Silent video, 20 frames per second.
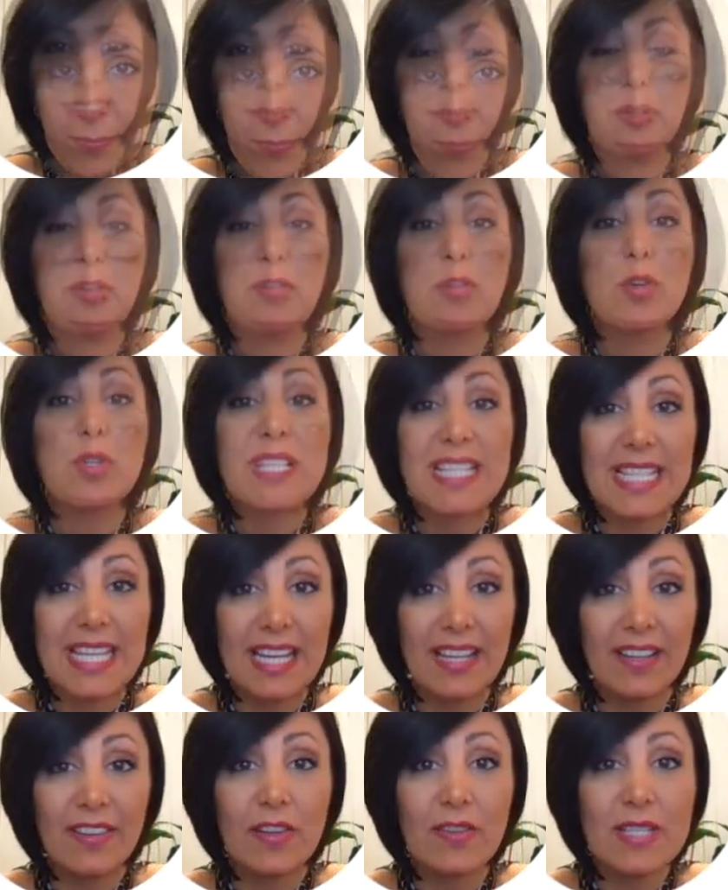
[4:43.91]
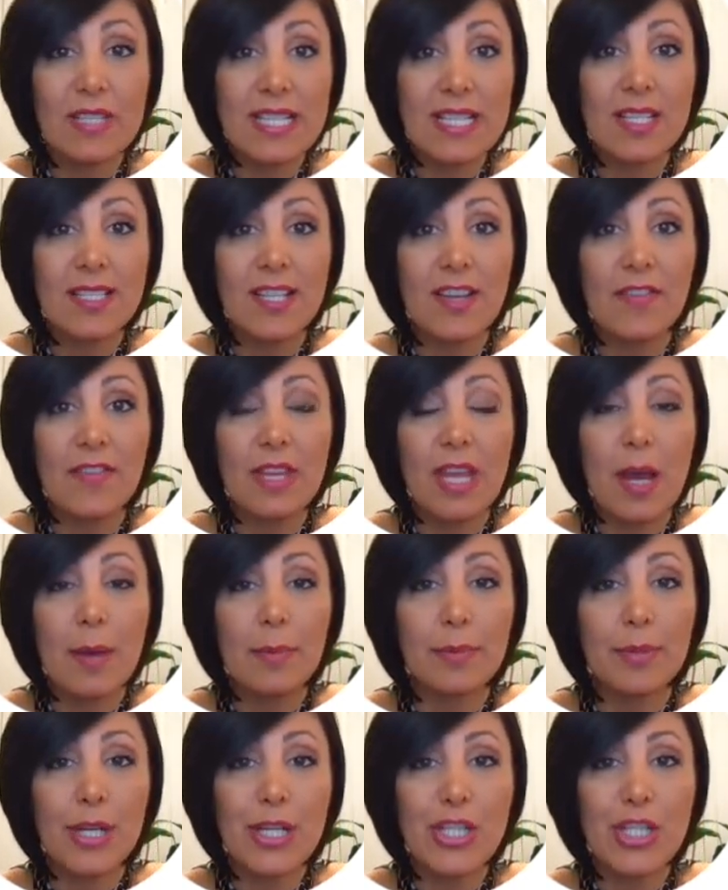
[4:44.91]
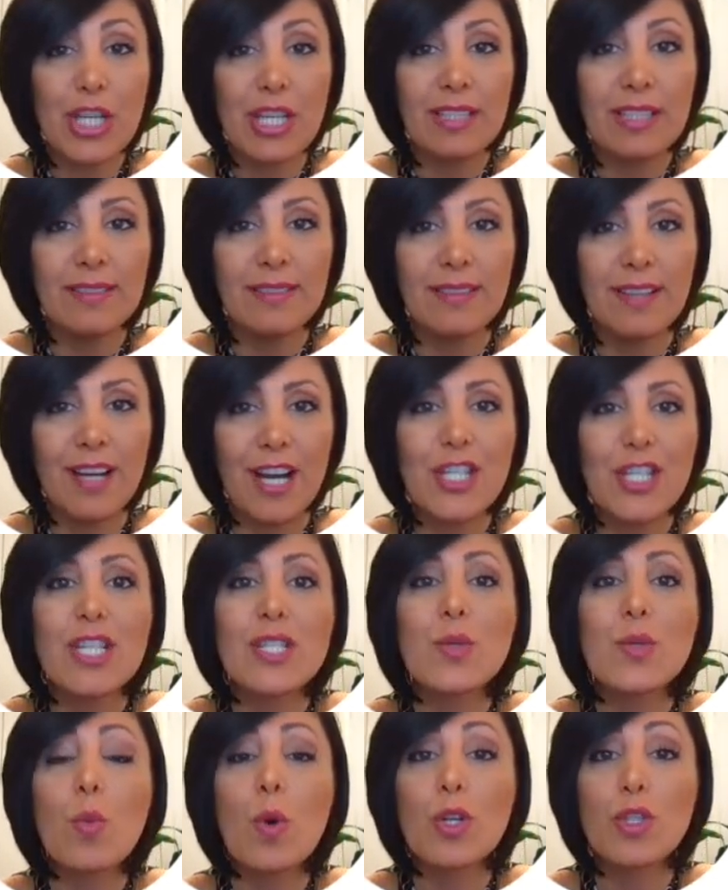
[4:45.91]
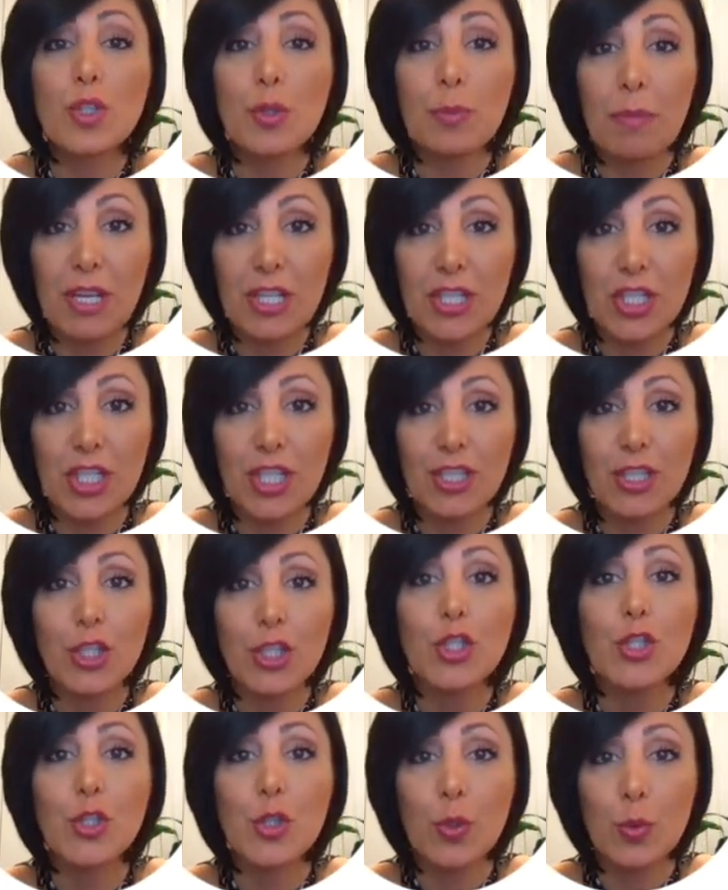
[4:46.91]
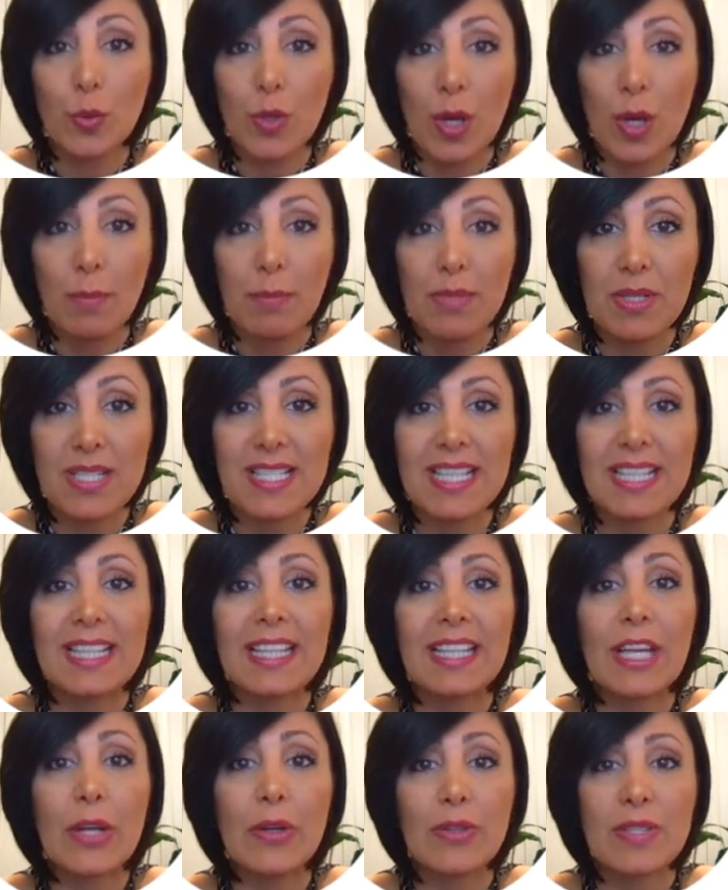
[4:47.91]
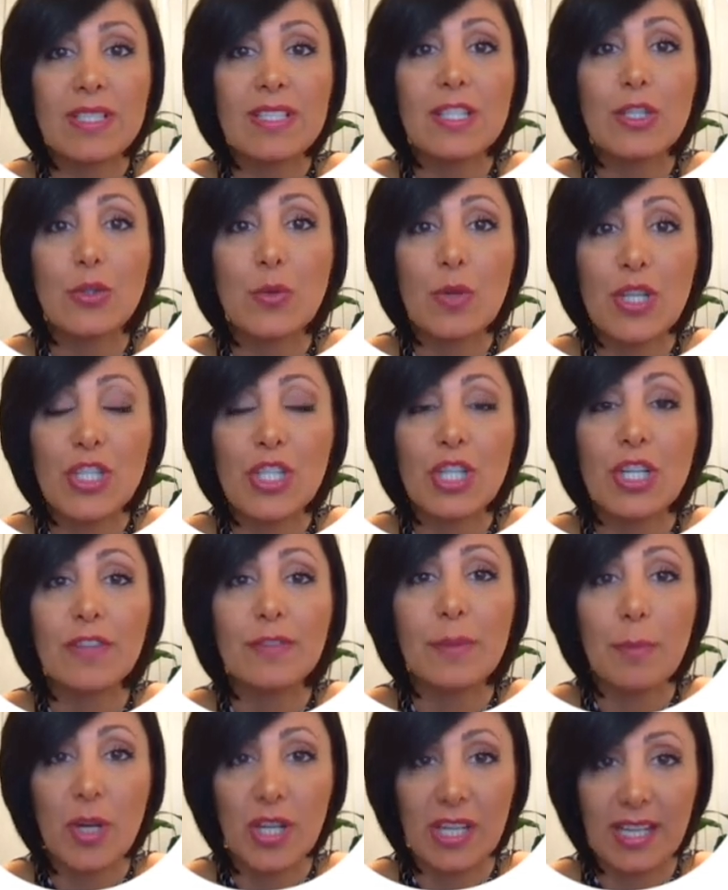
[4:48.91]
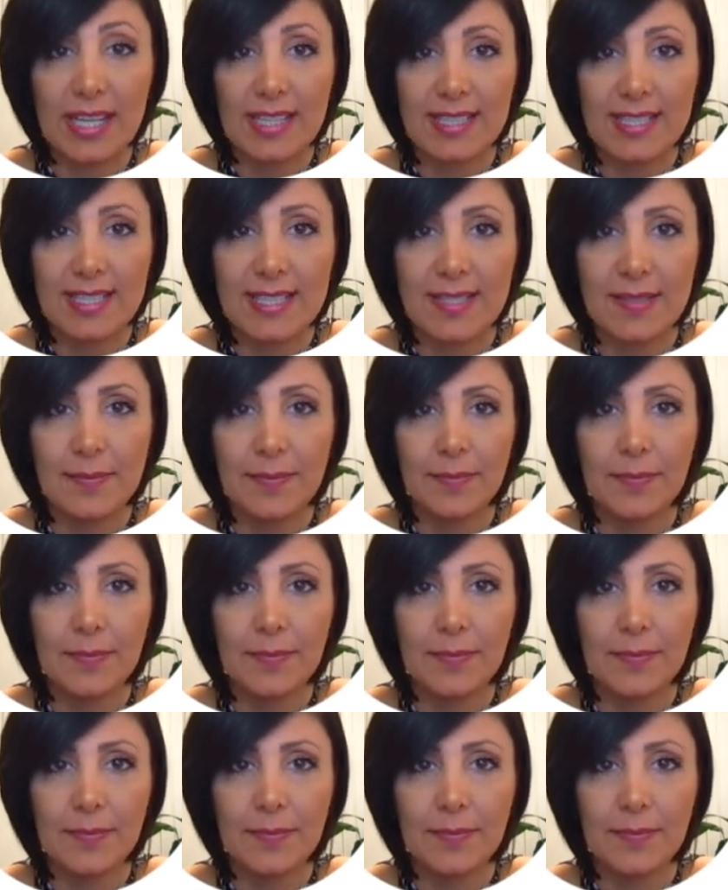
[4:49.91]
Before seeing the results of the operation, I just want to mention two numbers in the current situation of the buckets.